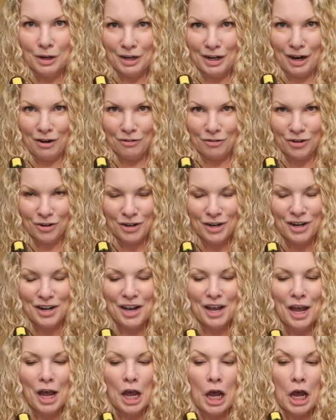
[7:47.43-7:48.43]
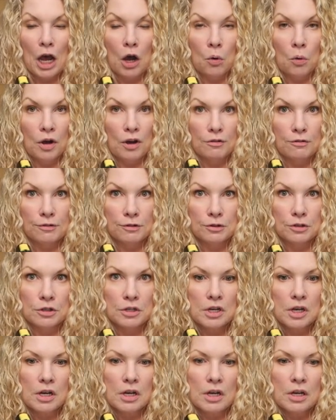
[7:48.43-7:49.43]
whatever.
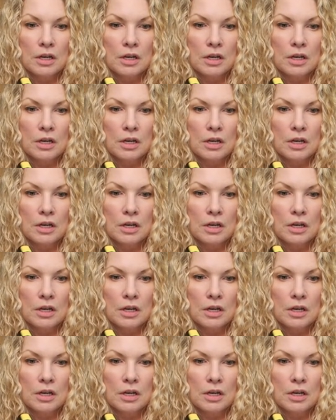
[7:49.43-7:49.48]
However,